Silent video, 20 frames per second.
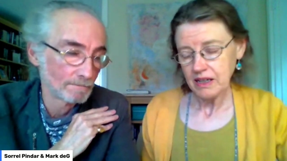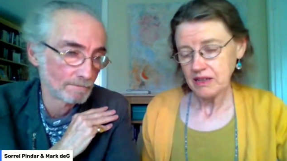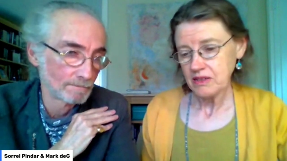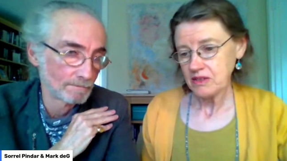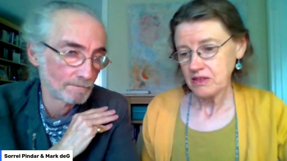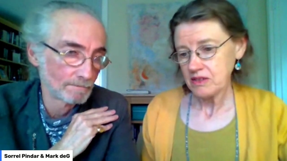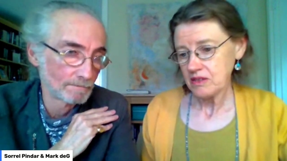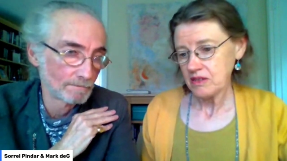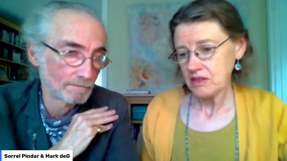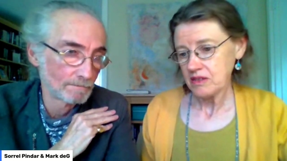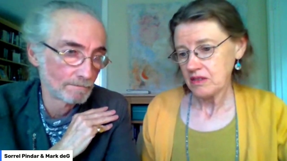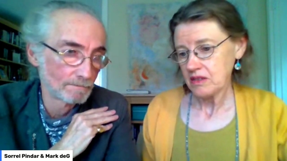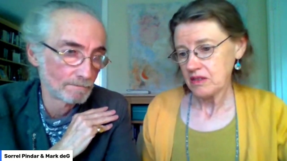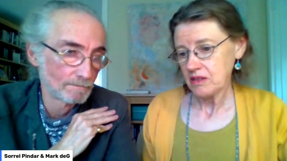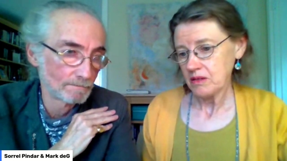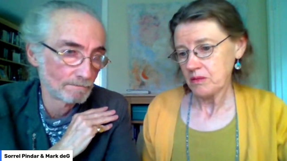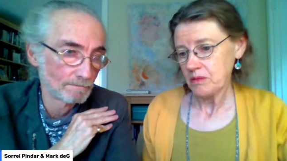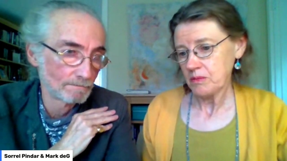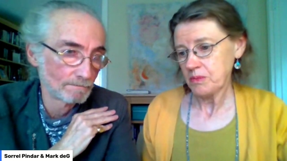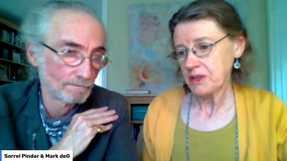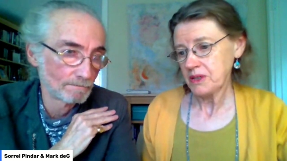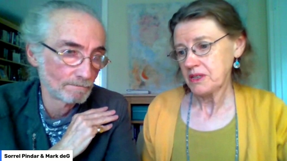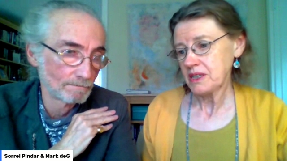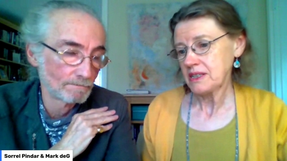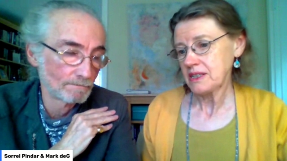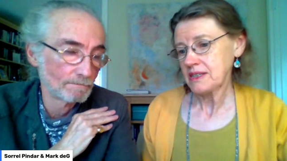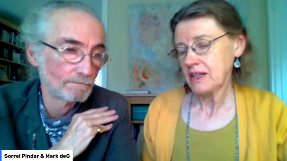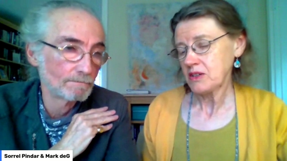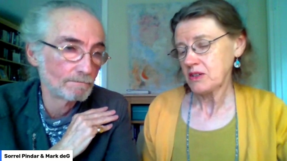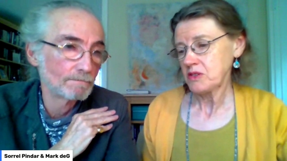Speaker 1: And
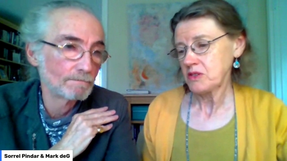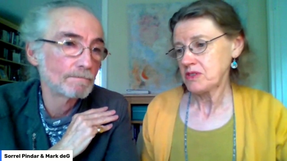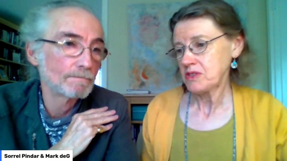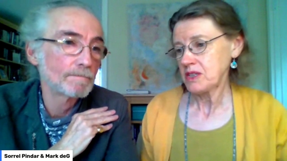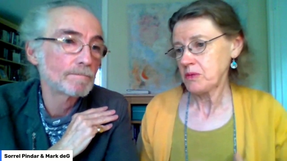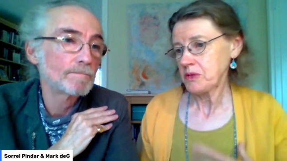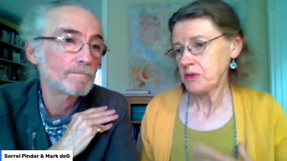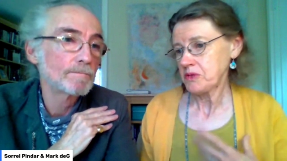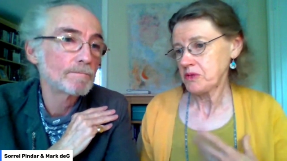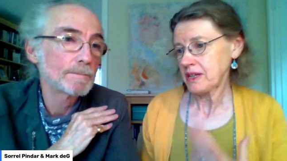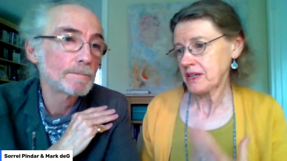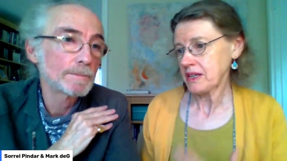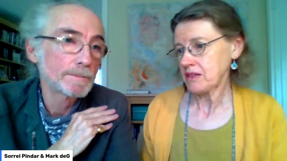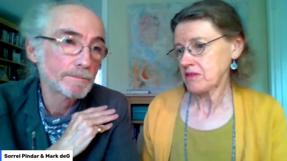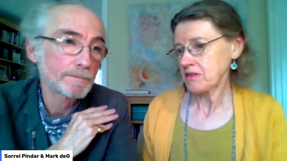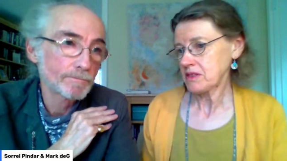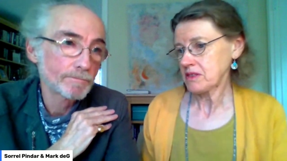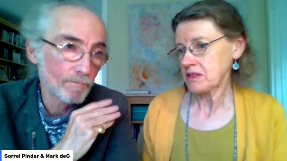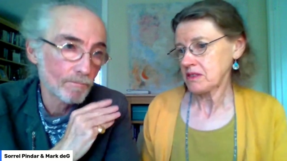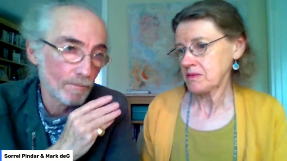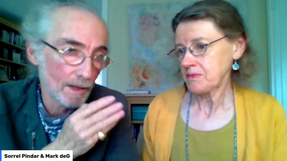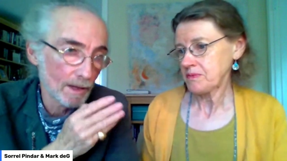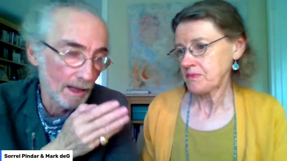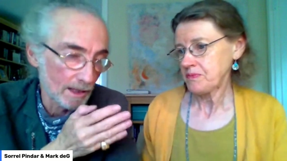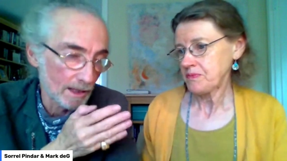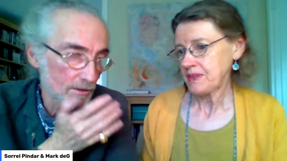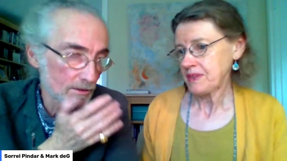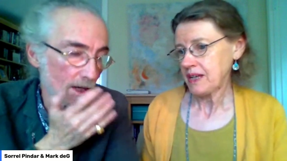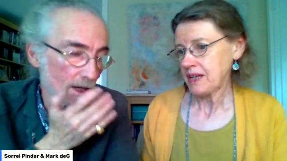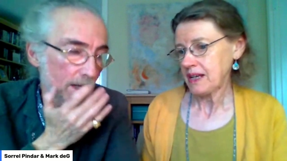but then it's how you deal with your anger, isn't
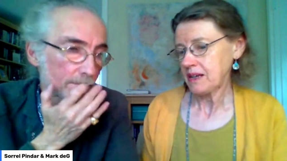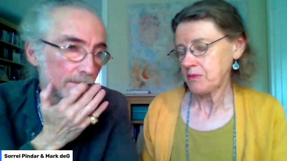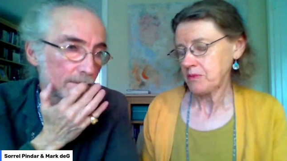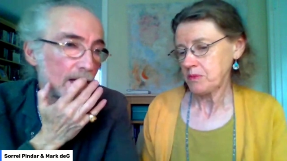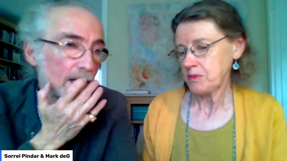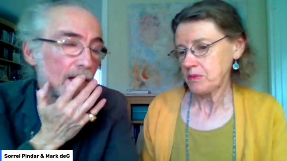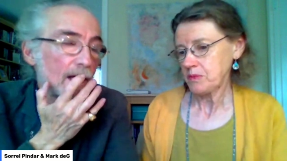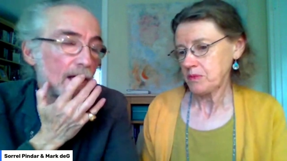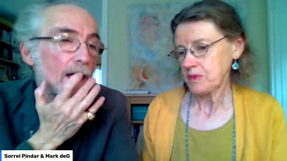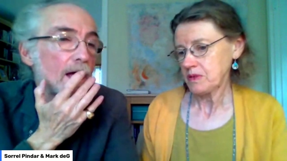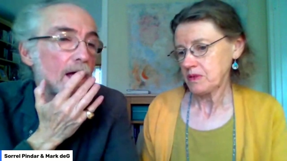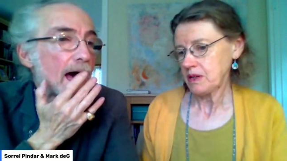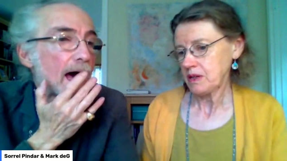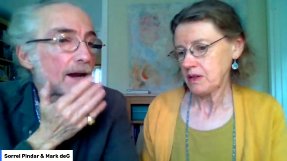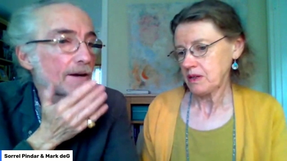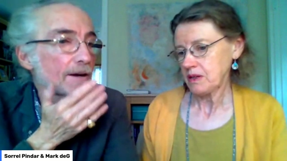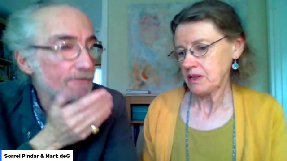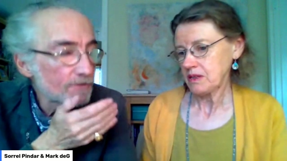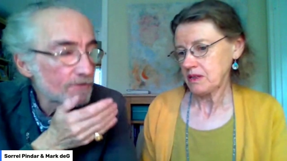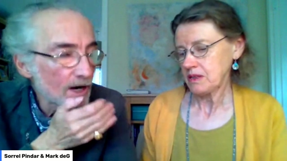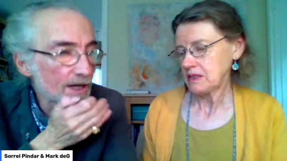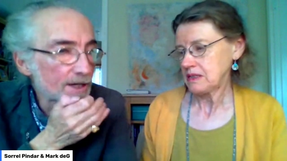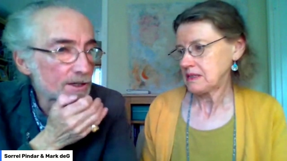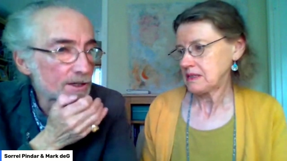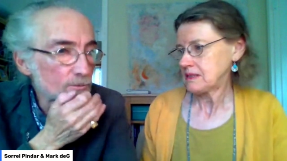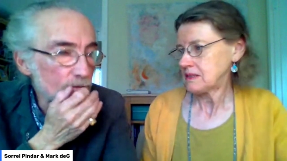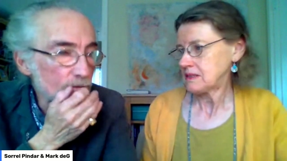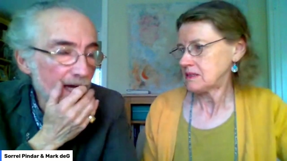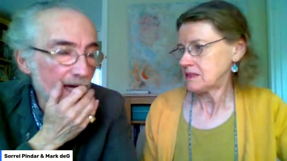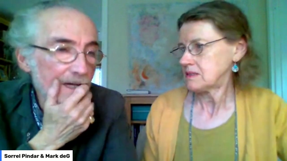it? That's right.
Speaker 2: And, and a
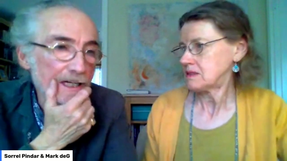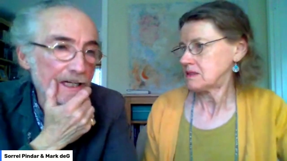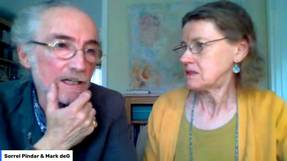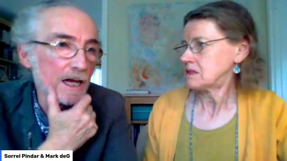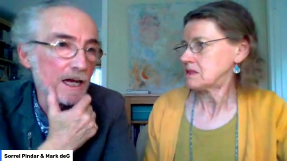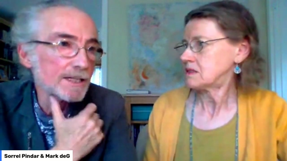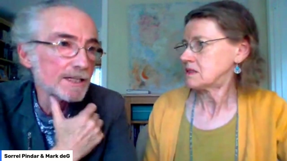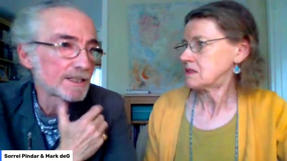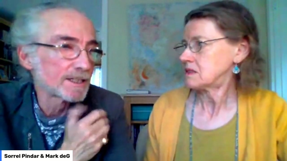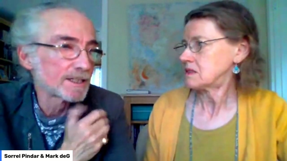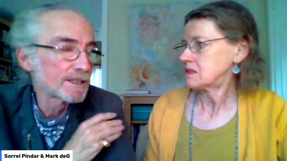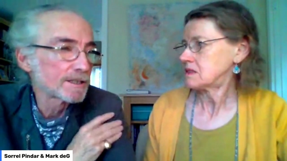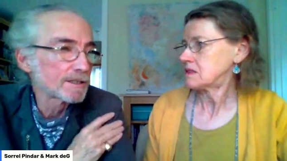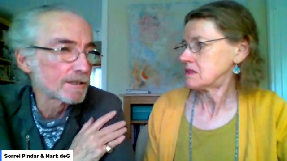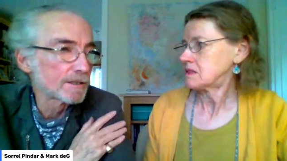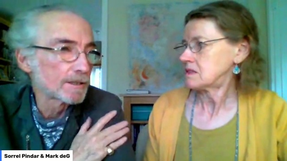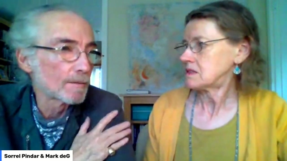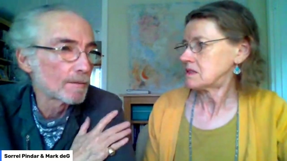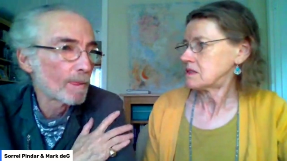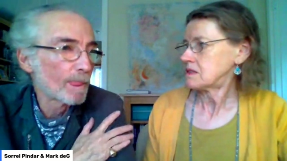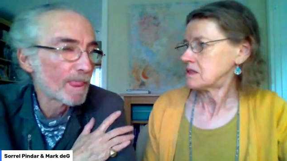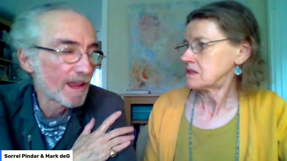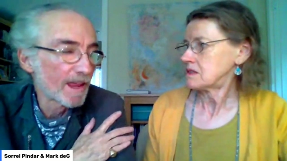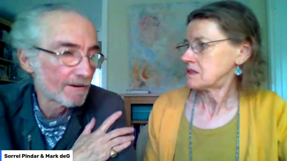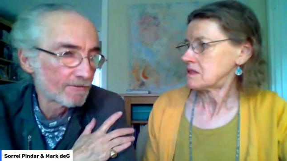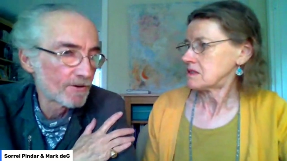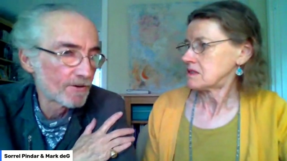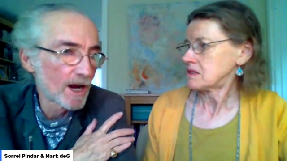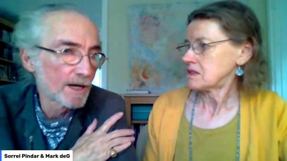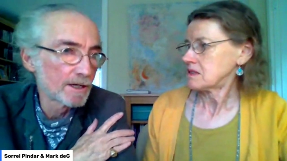friend recognizes
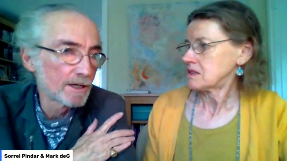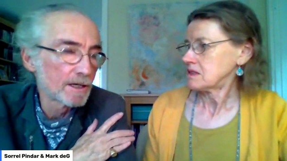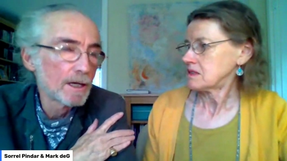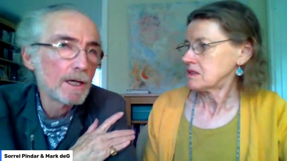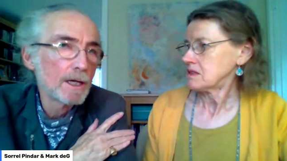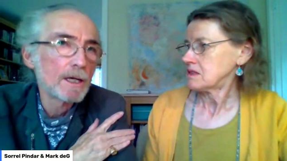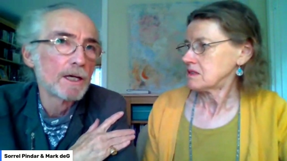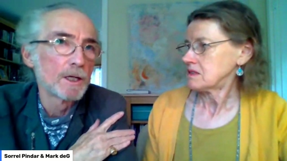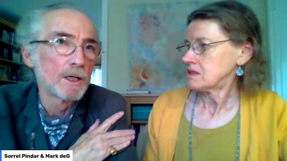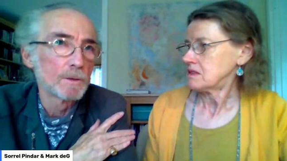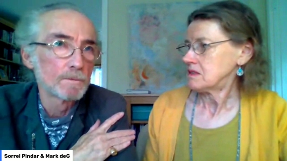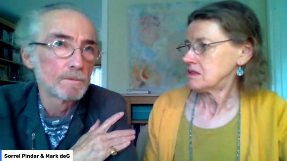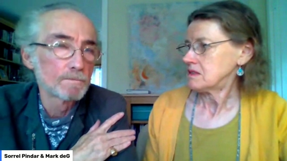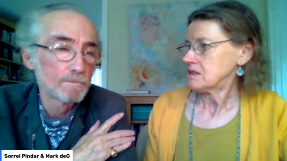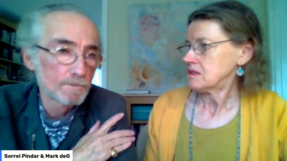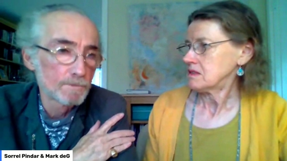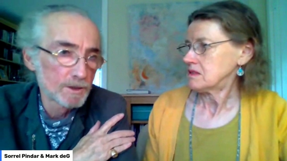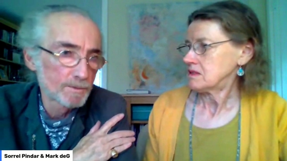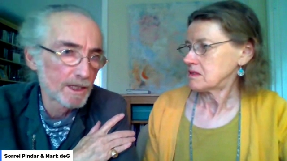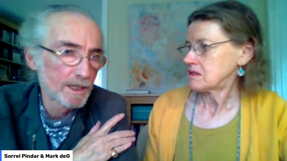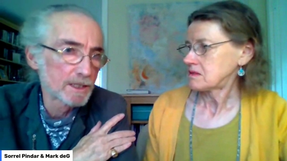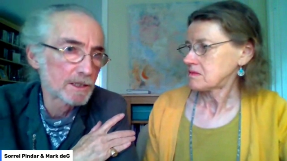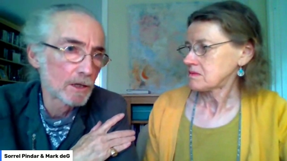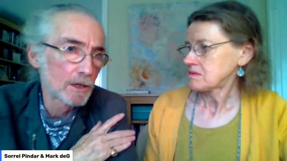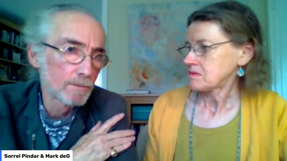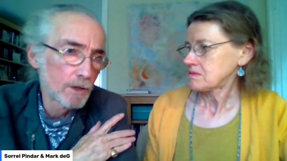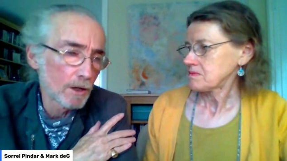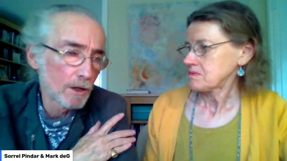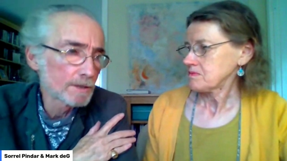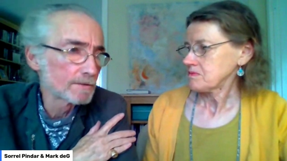that their friend is,
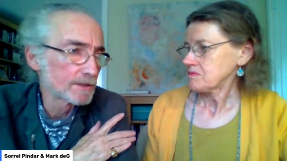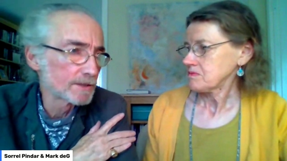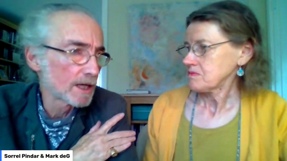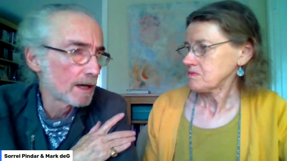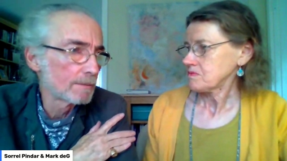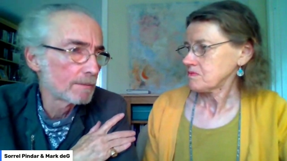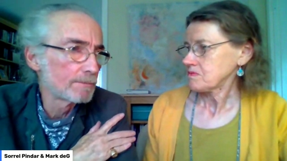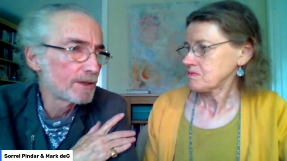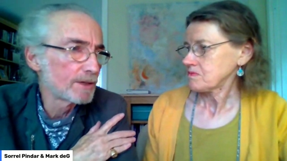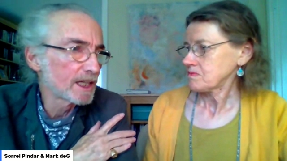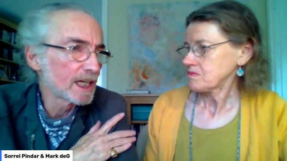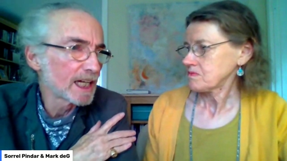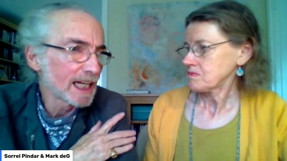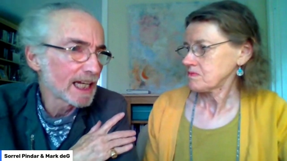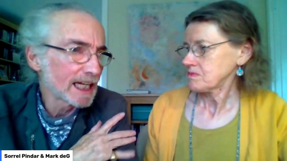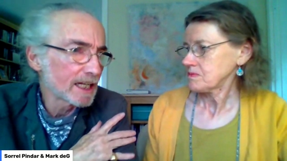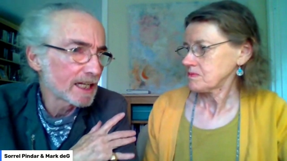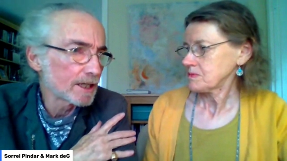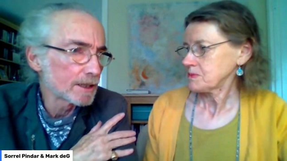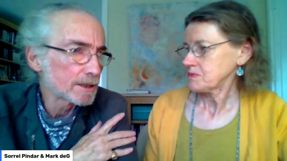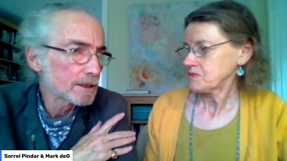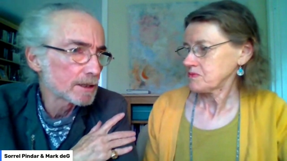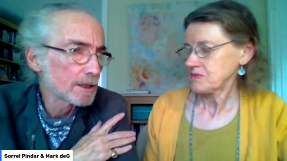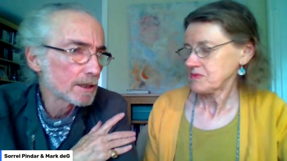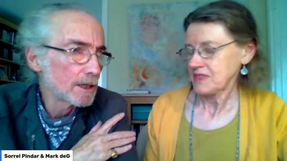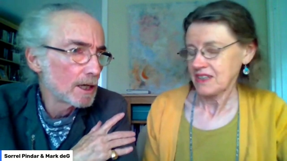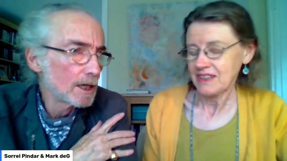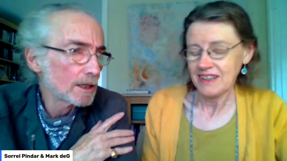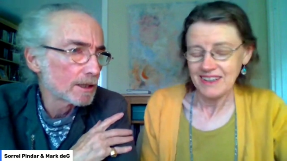spends a lot of time being an idiot